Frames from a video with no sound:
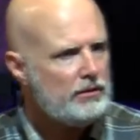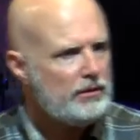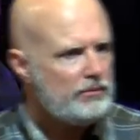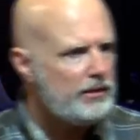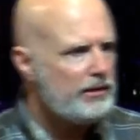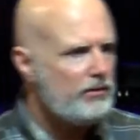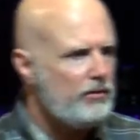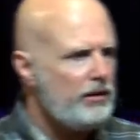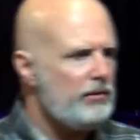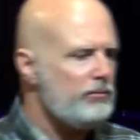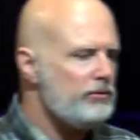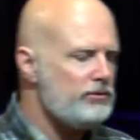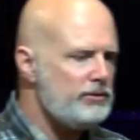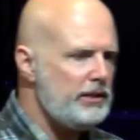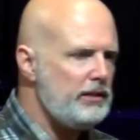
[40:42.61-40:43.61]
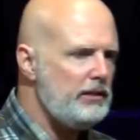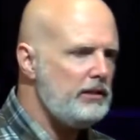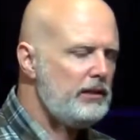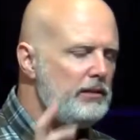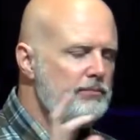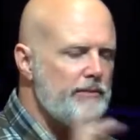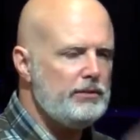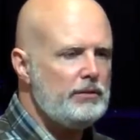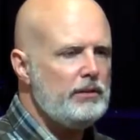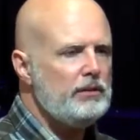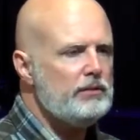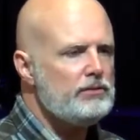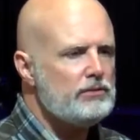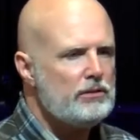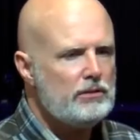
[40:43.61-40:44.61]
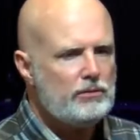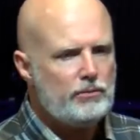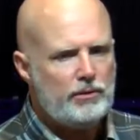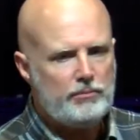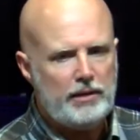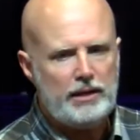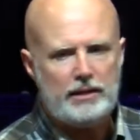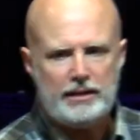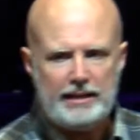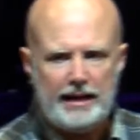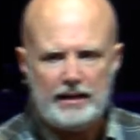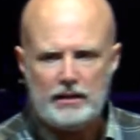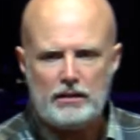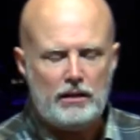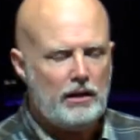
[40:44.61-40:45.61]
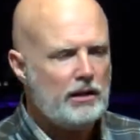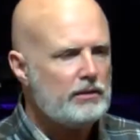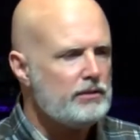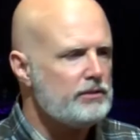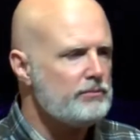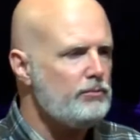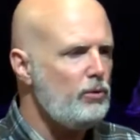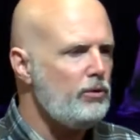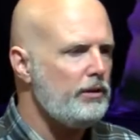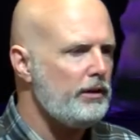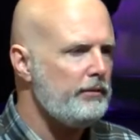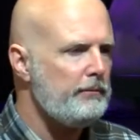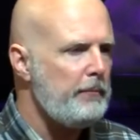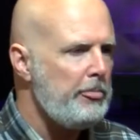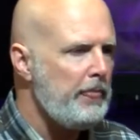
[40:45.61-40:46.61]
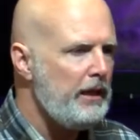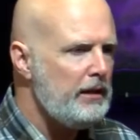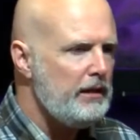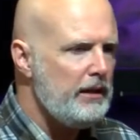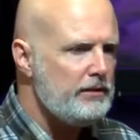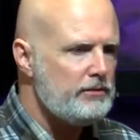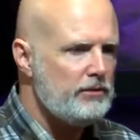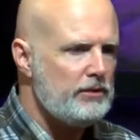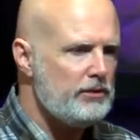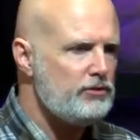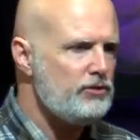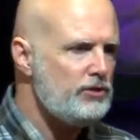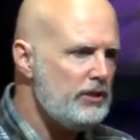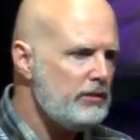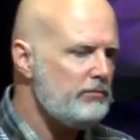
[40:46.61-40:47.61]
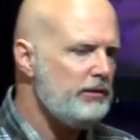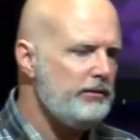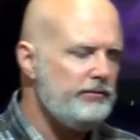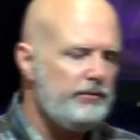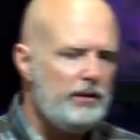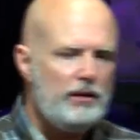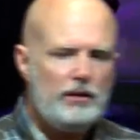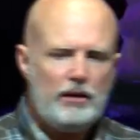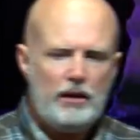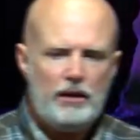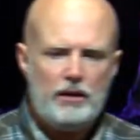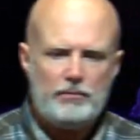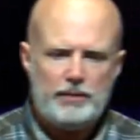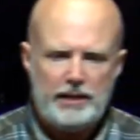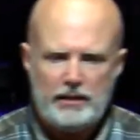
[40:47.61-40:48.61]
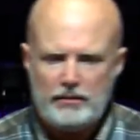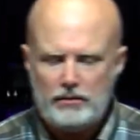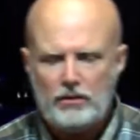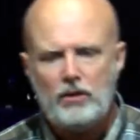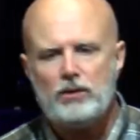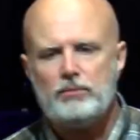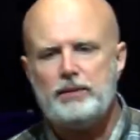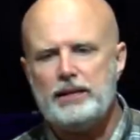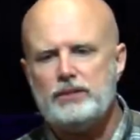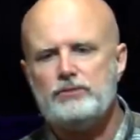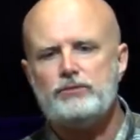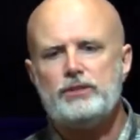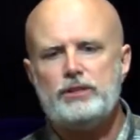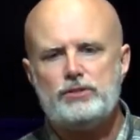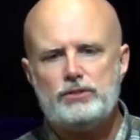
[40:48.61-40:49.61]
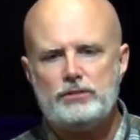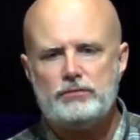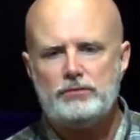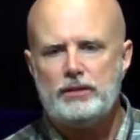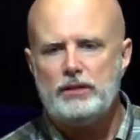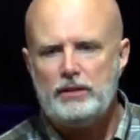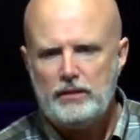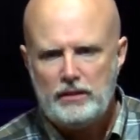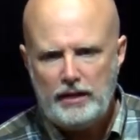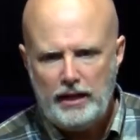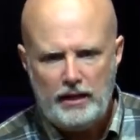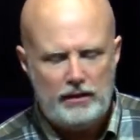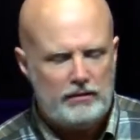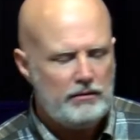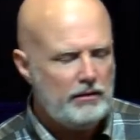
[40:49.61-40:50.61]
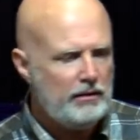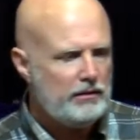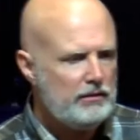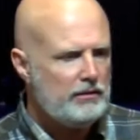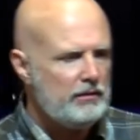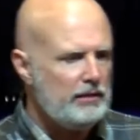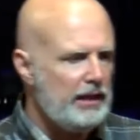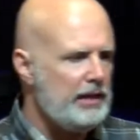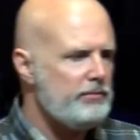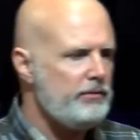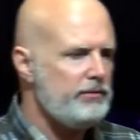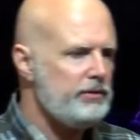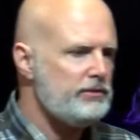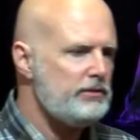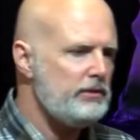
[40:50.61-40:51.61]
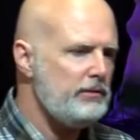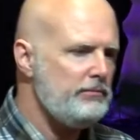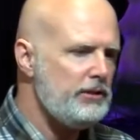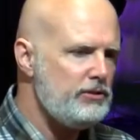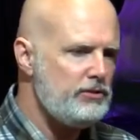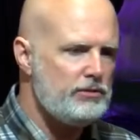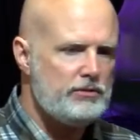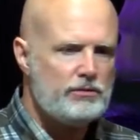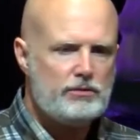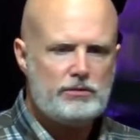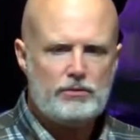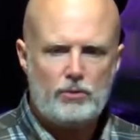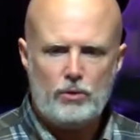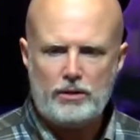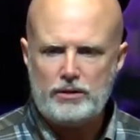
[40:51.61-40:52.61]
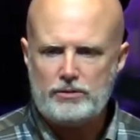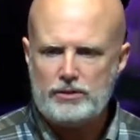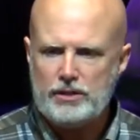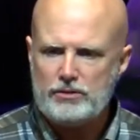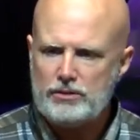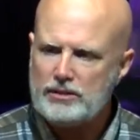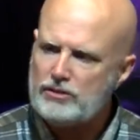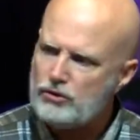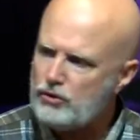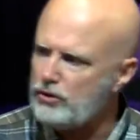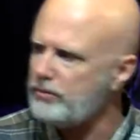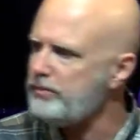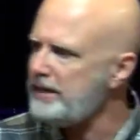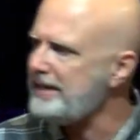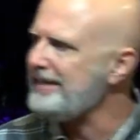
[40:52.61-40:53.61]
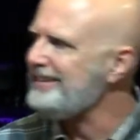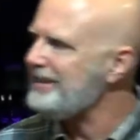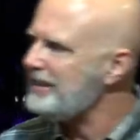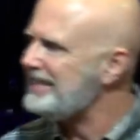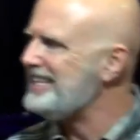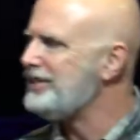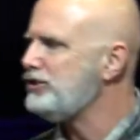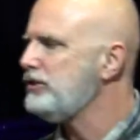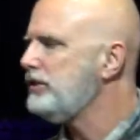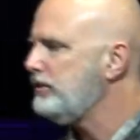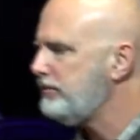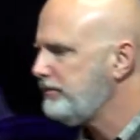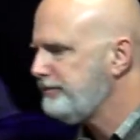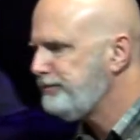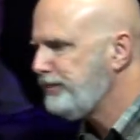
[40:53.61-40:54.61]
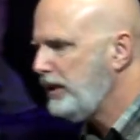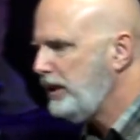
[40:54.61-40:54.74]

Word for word: I'm like, great, we'll set it up. And, and so we met at 9 o'clock this morning. And so this gentleman uh, began to talk about his vision. And, and the name of his missions organization is European Initiative.